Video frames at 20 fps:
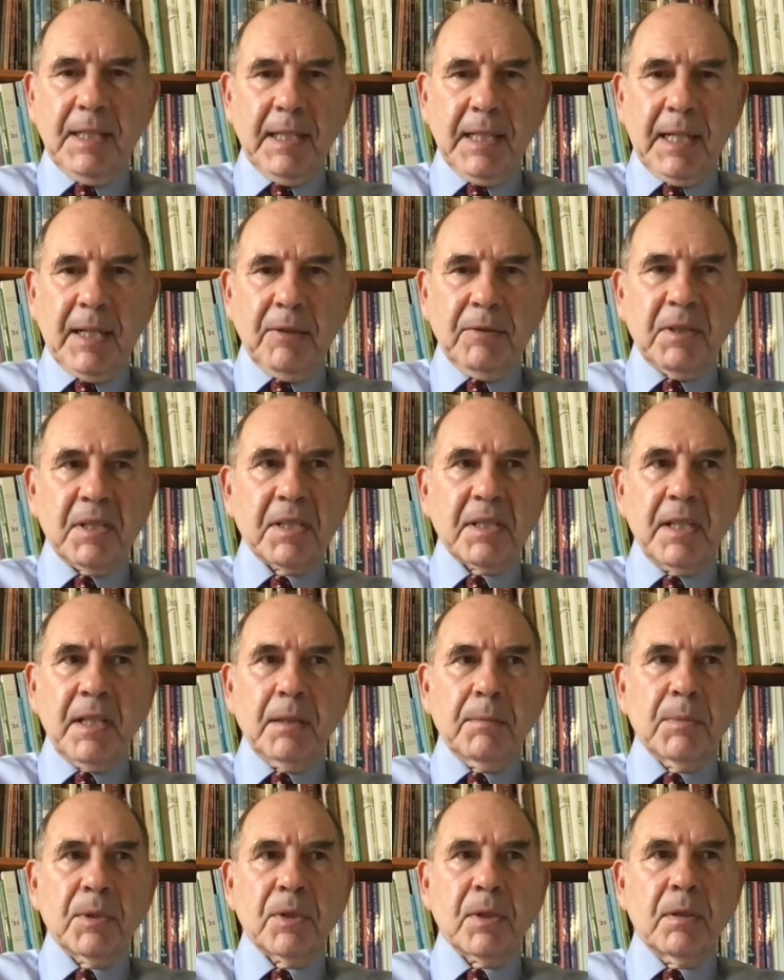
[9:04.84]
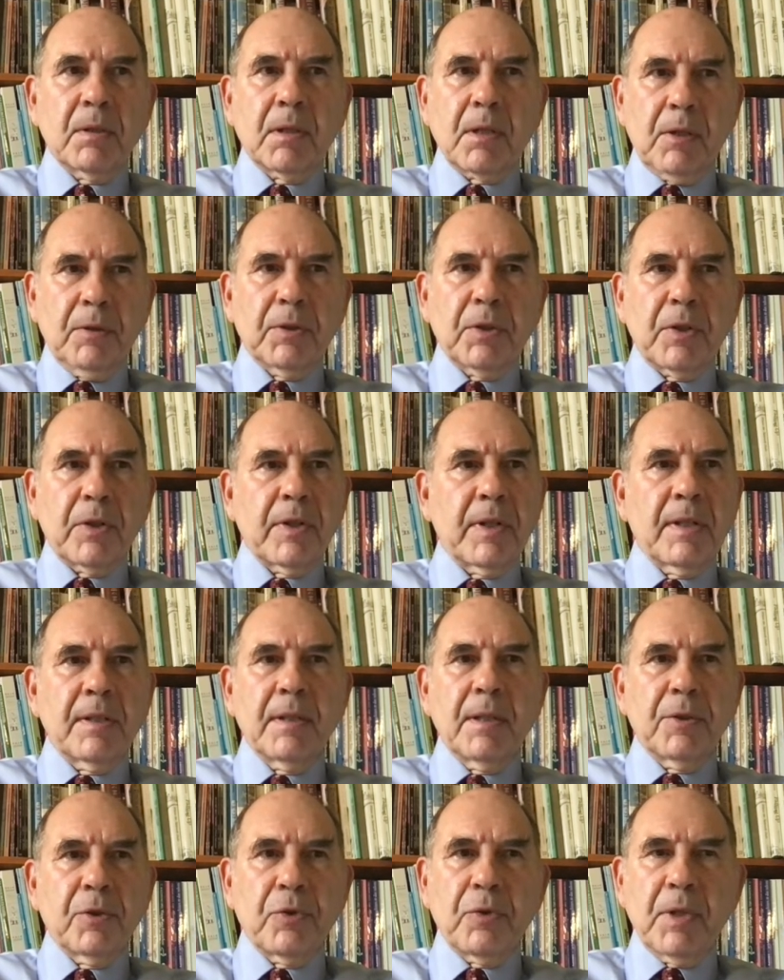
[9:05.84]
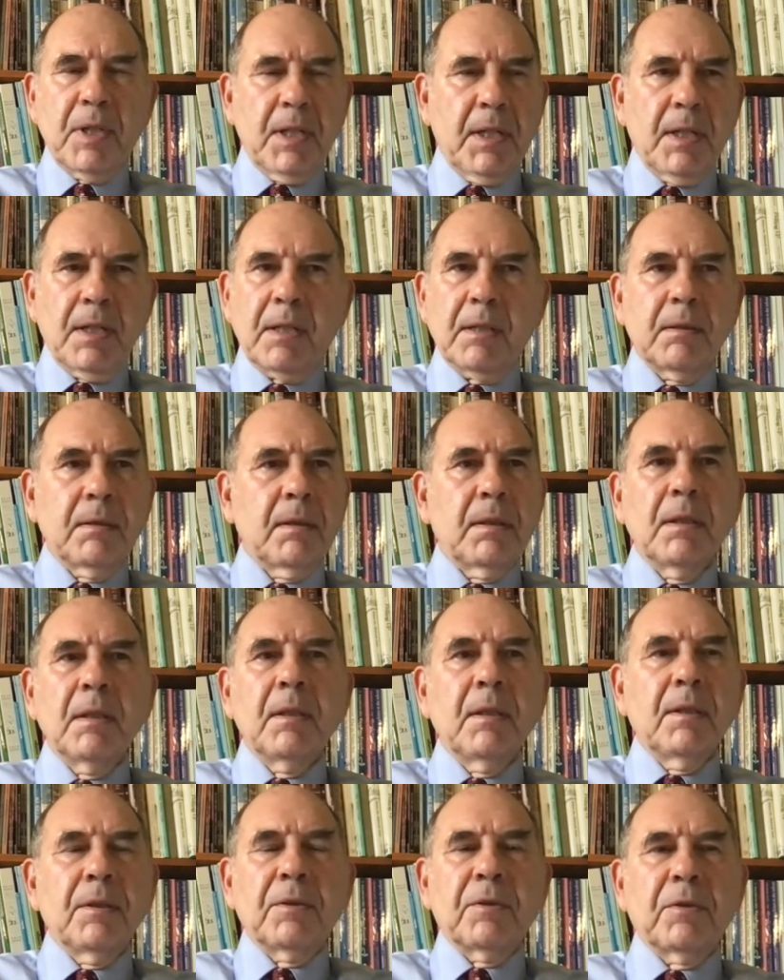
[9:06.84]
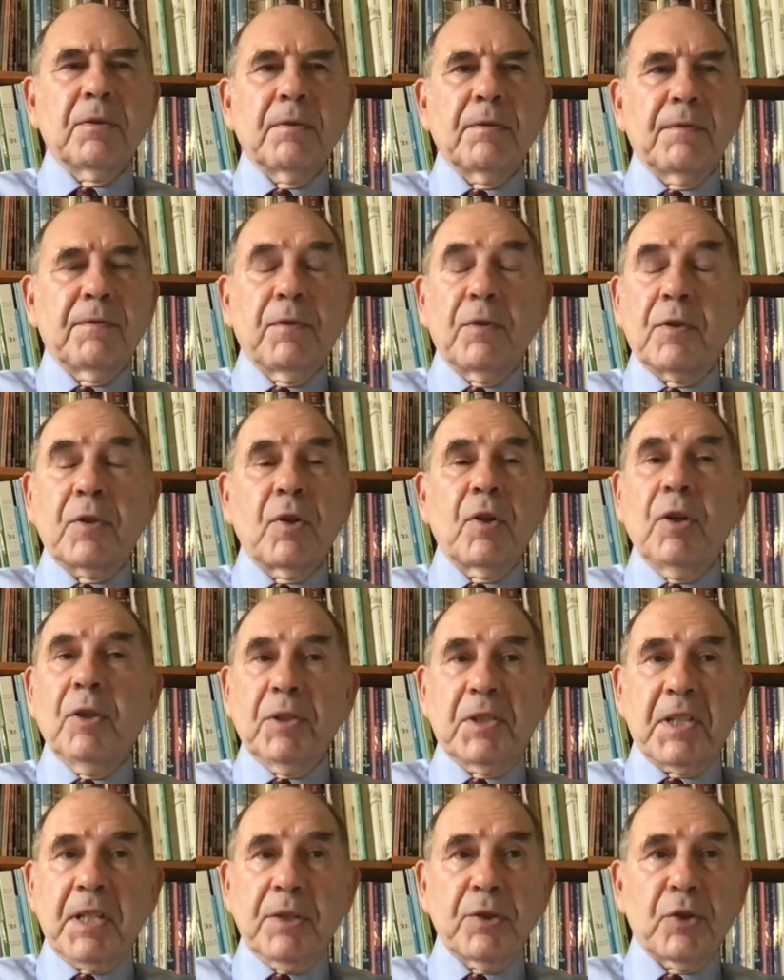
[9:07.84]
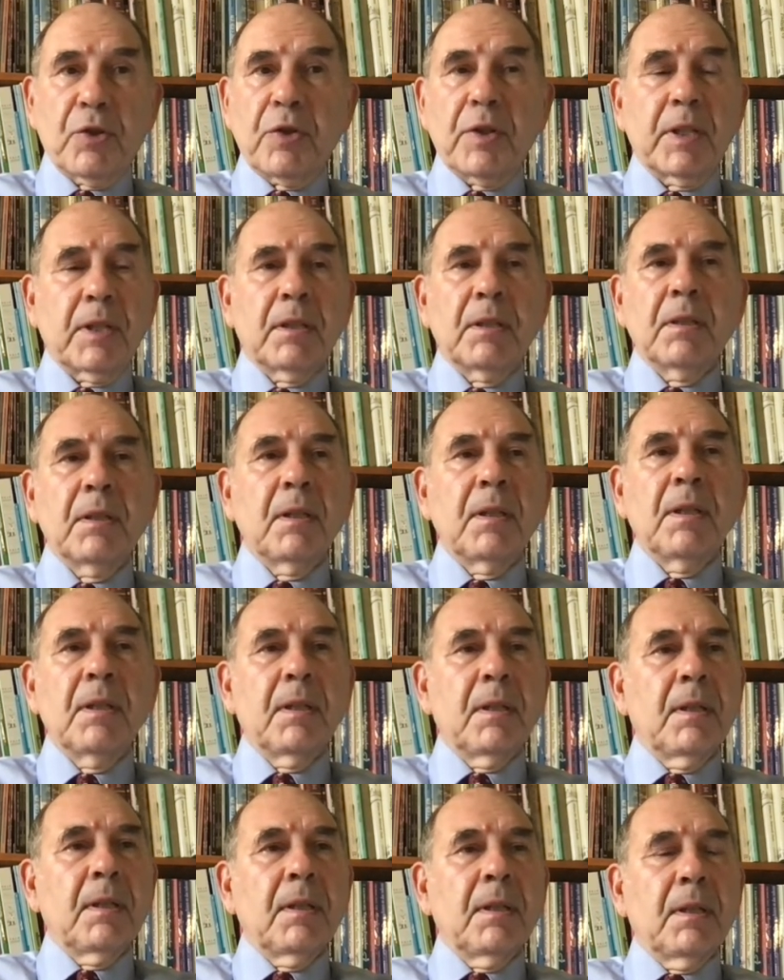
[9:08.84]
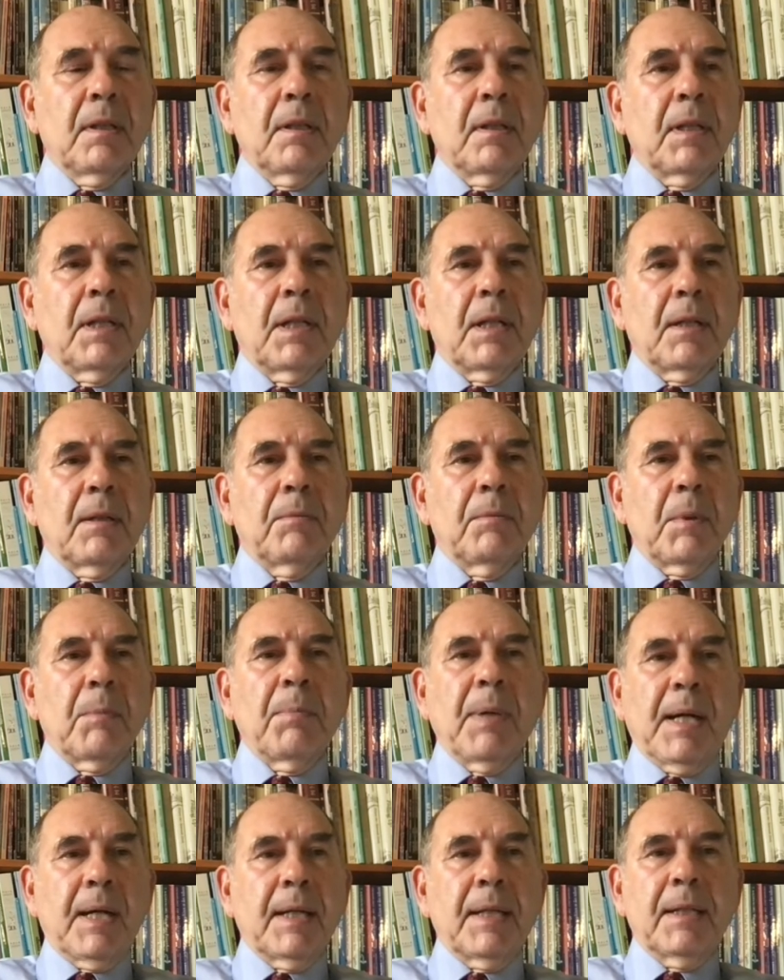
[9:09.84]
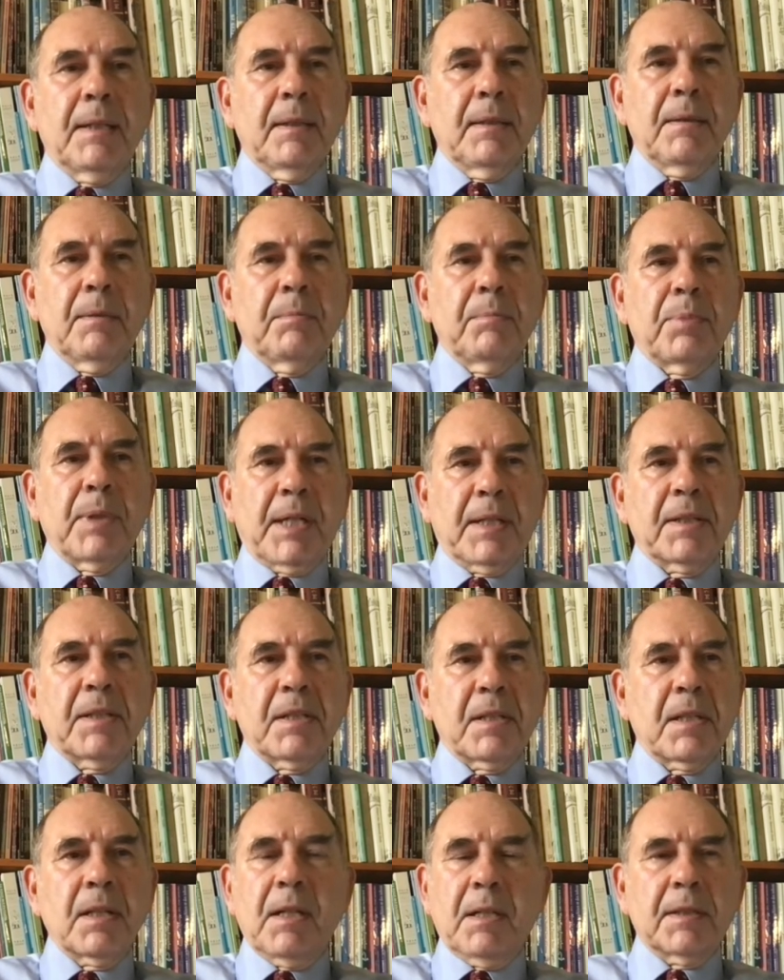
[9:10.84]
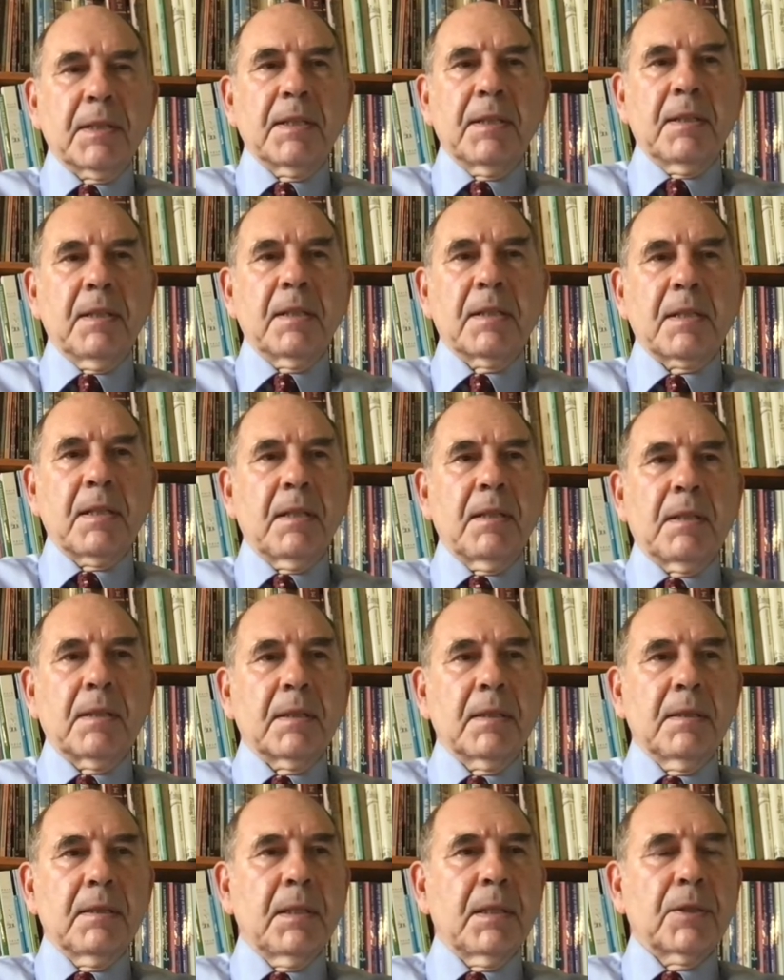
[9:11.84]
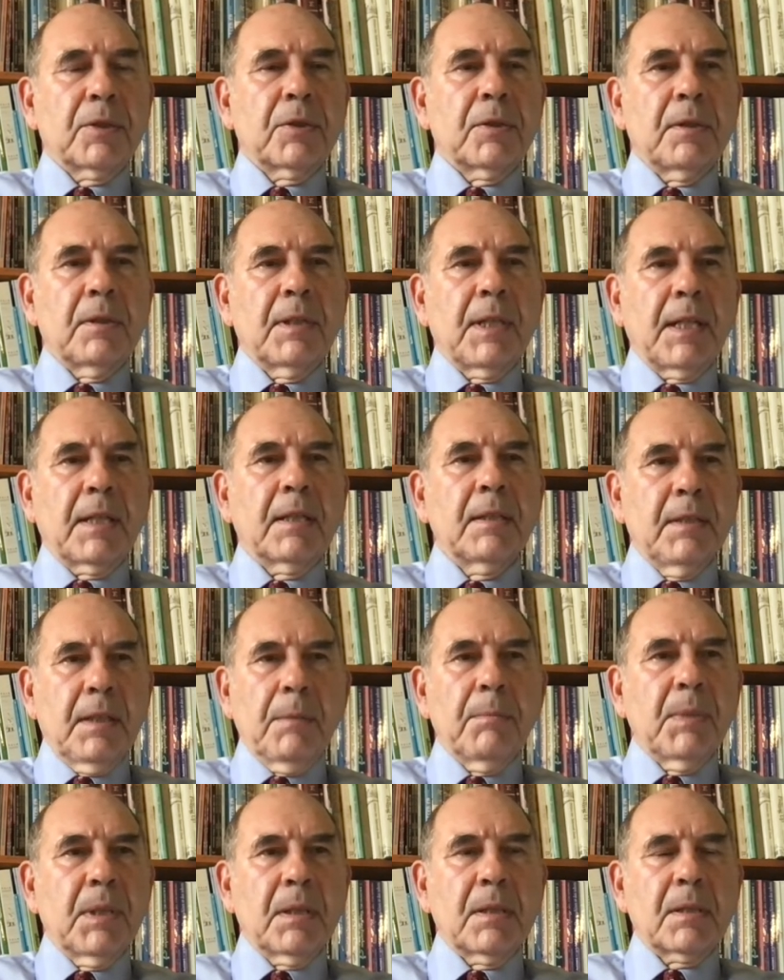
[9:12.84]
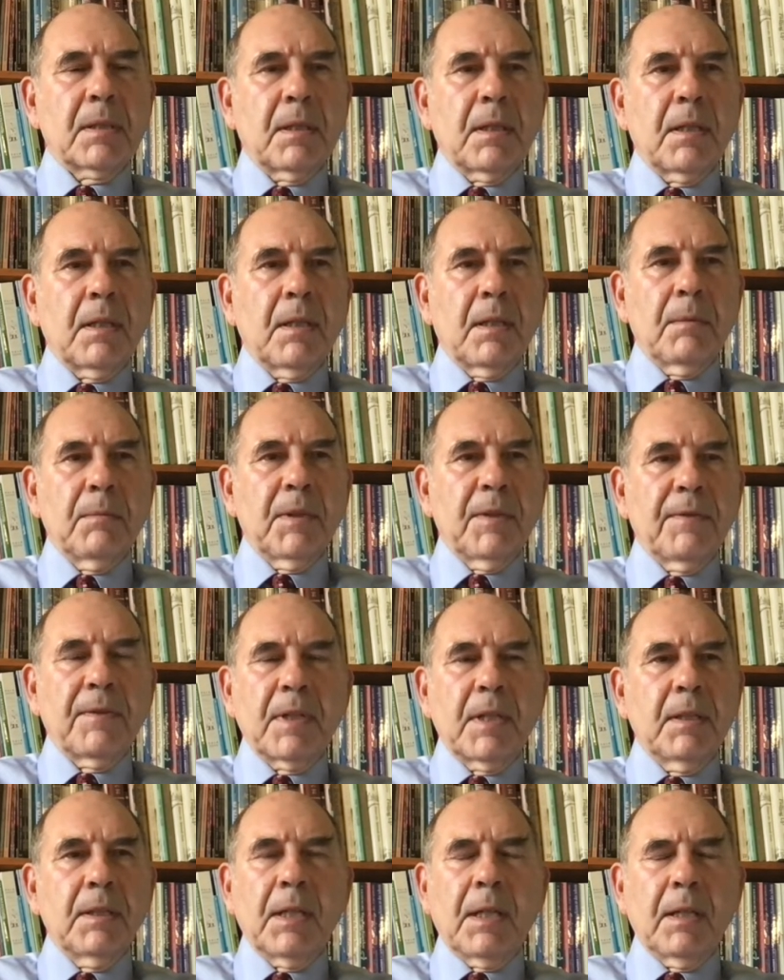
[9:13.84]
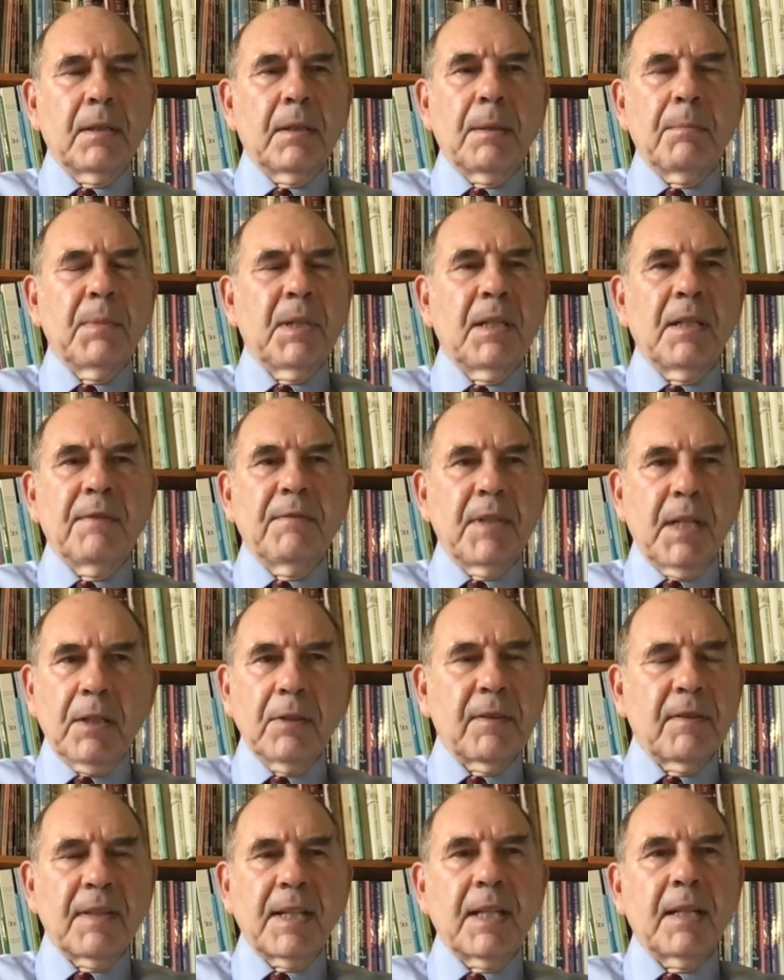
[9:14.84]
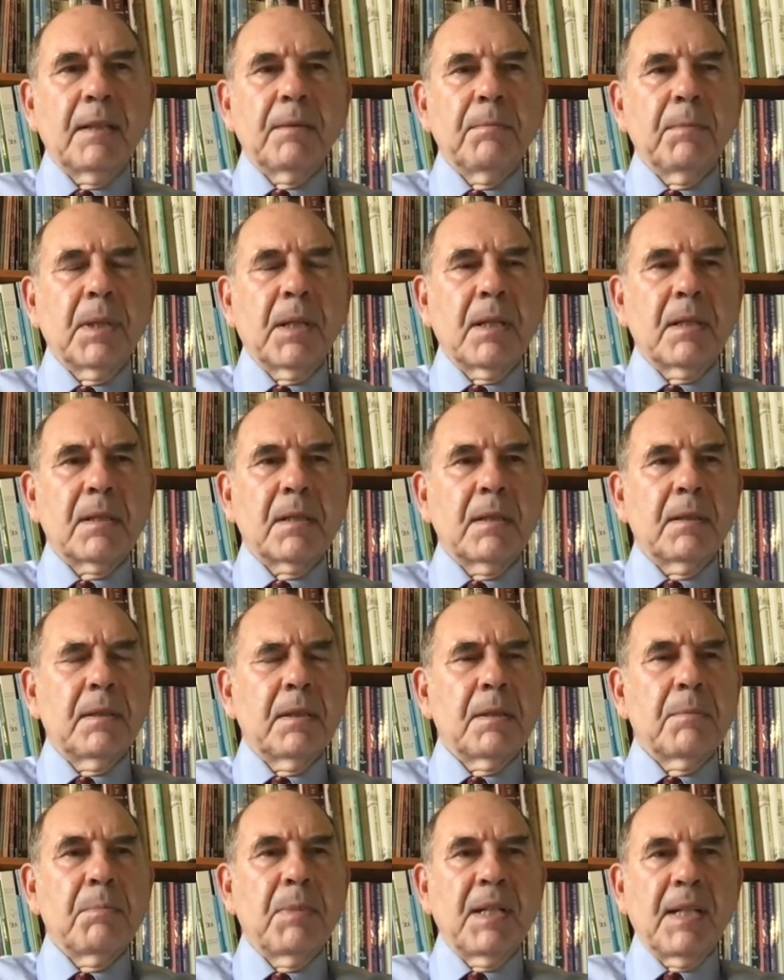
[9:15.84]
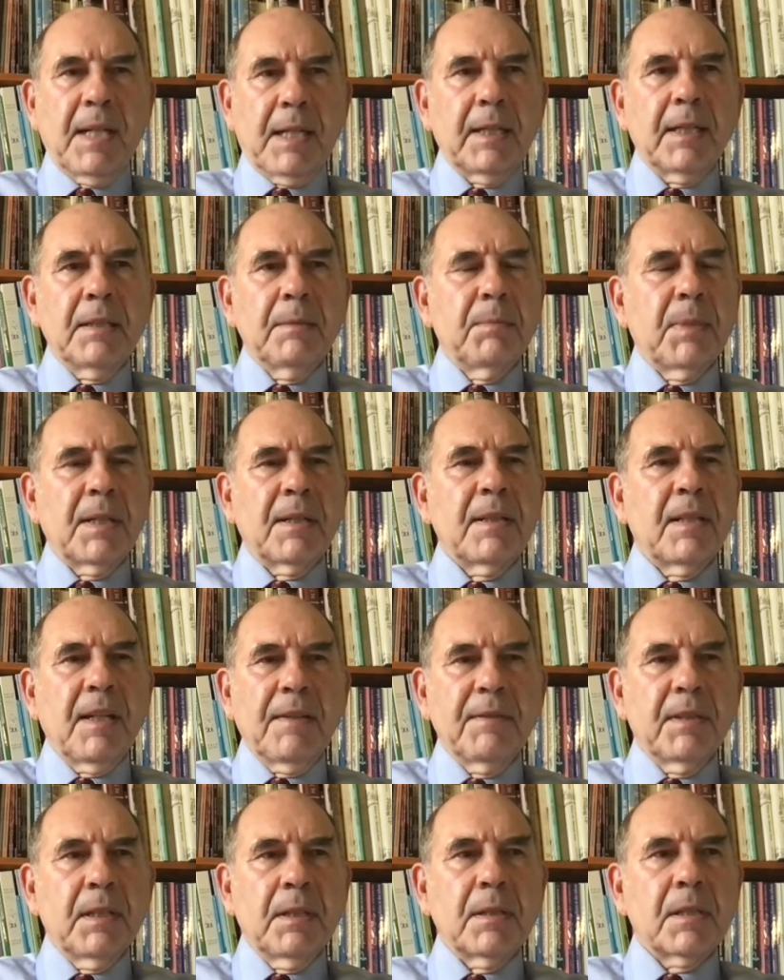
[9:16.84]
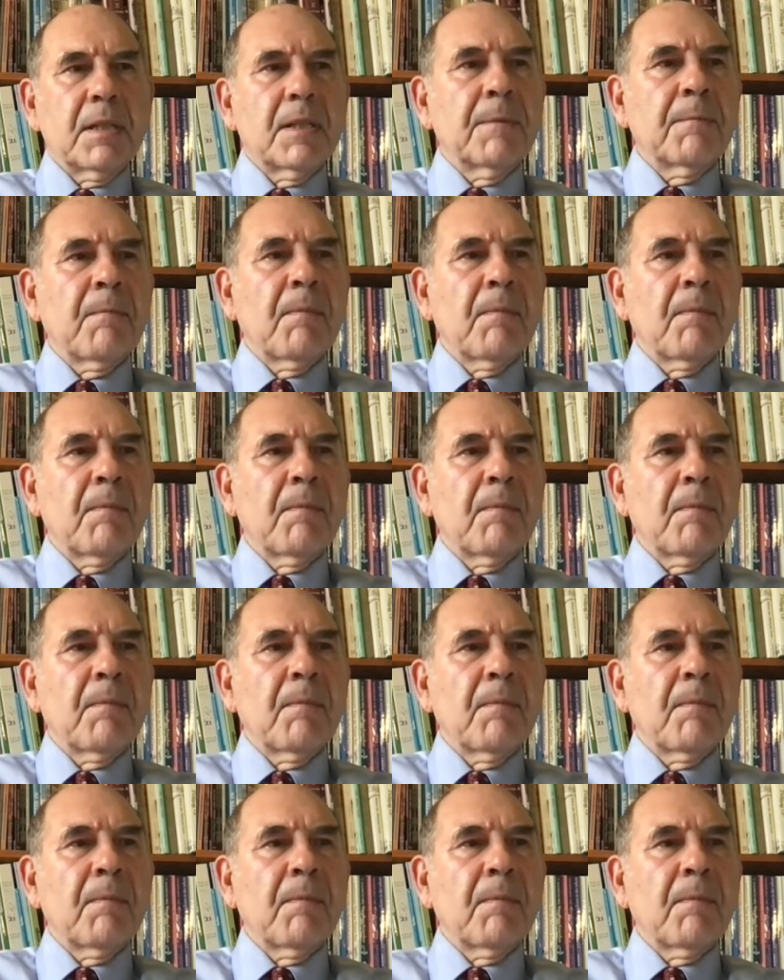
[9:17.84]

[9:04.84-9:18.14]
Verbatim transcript: loud statements to the contrary that you hear for a whole century uh, by practicing architects and architectural academics. Uh, I'm afraid I, I, believe none of that because it is belied by the evidence.